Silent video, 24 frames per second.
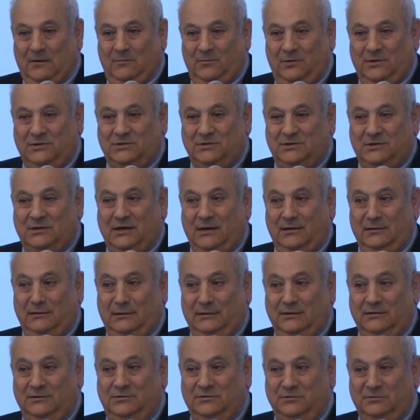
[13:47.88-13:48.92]
which can
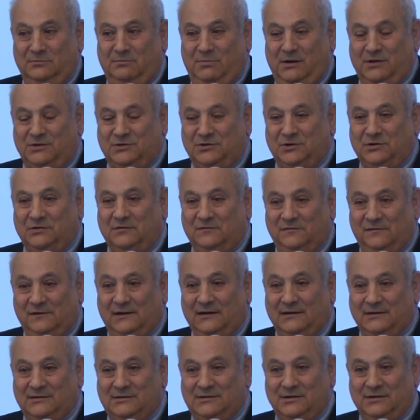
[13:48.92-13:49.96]
lead to bunching of
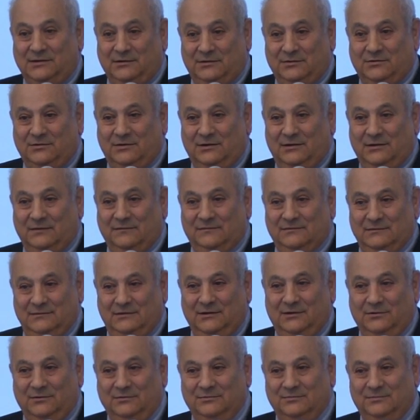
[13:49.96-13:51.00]
flights at aircraft, you
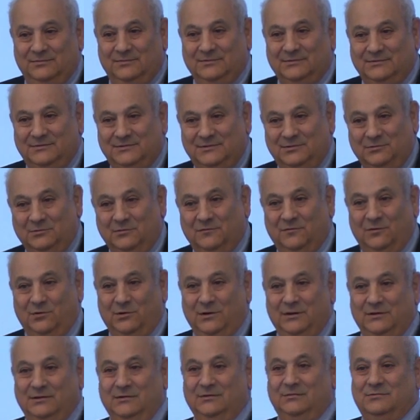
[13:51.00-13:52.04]
know, to
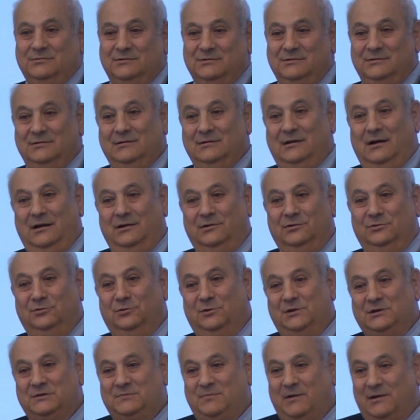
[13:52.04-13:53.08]
avoid those higher
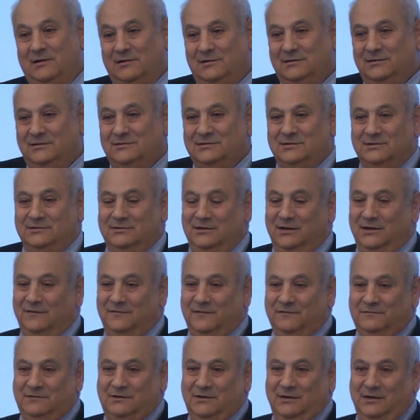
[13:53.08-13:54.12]
noise penalties at
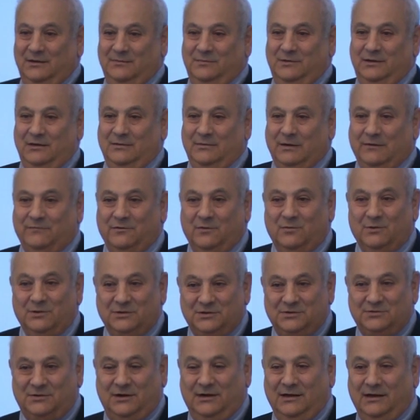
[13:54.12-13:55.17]
9:59 p.m. Everyone's
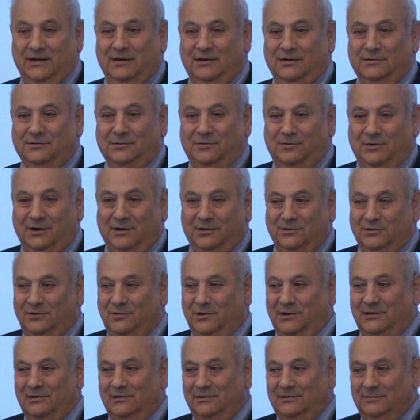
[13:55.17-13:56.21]
trying to get on the ground
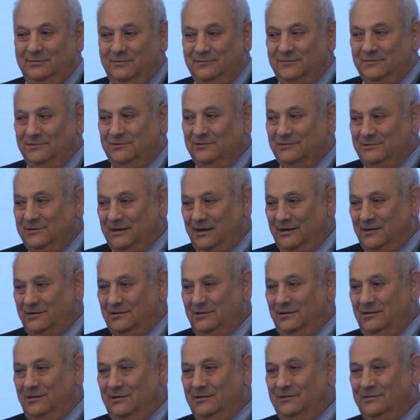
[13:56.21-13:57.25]
quickly before 10
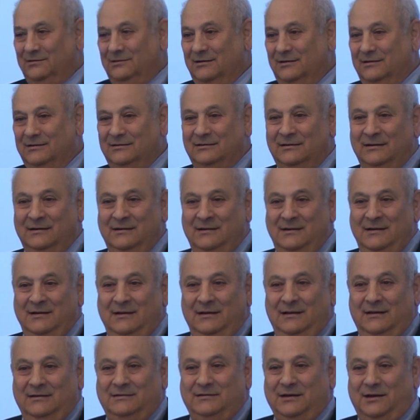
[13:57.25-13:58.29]
o'clock, and then at
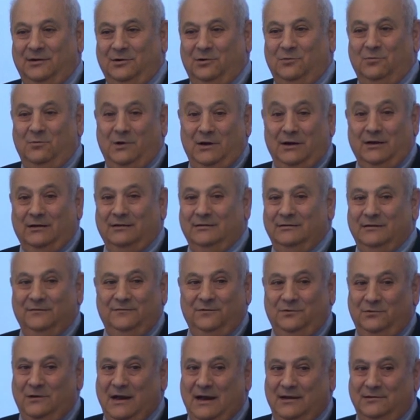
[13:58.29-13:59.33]
10:01, if
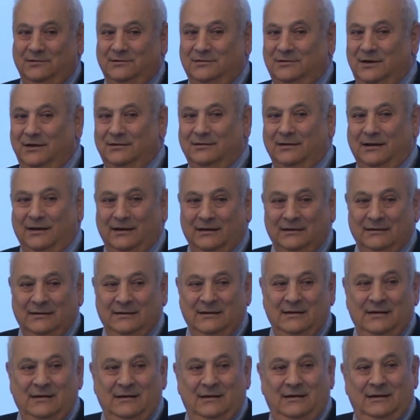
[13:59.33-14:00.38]
you hadn't done that,
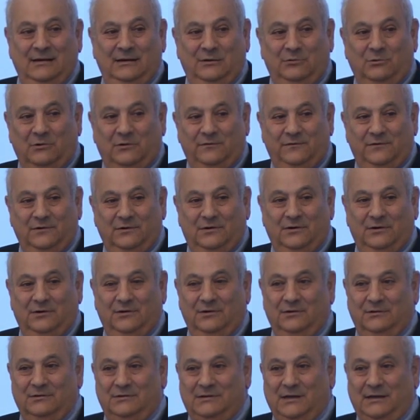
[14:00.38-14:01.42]
you would have incurred
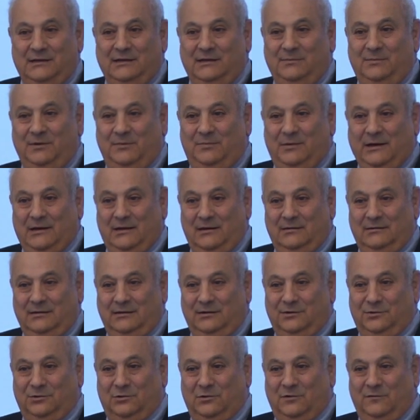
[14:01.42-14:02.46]
a 10 dB penalty
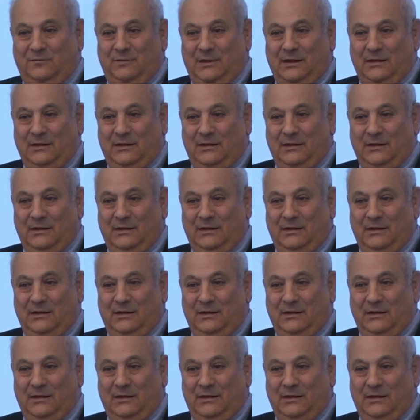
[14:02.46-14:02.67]
in order of